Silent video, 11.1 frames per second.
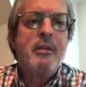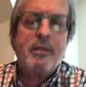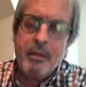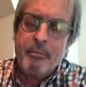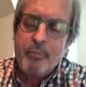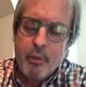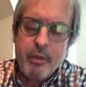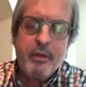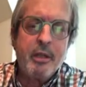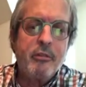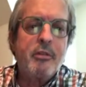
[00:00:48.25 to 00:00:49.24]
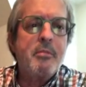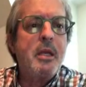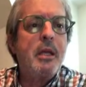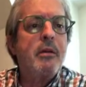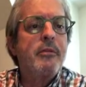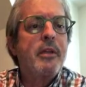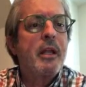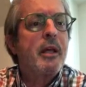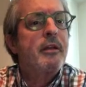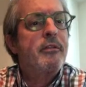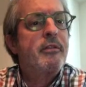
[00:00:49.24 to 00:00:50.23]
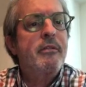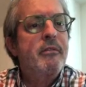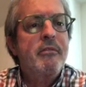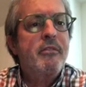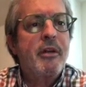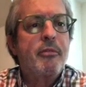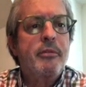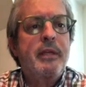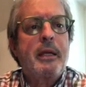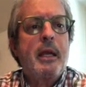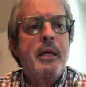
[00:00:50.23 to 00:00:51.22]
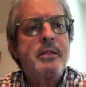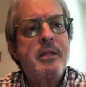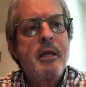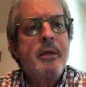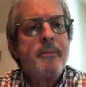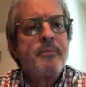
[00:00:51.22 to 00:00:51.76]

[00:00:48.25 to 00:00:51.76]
to me over the last several decades,